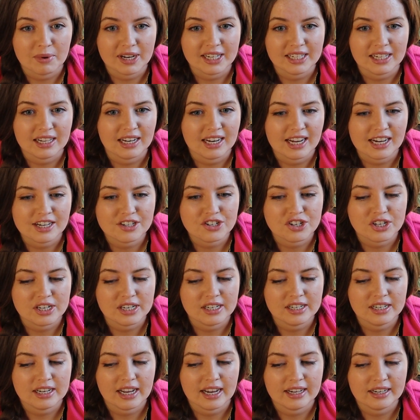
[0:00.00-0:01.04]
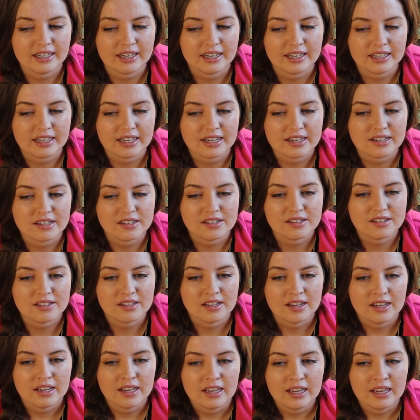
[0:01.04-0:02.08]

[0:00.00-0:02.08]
my collection, and I guess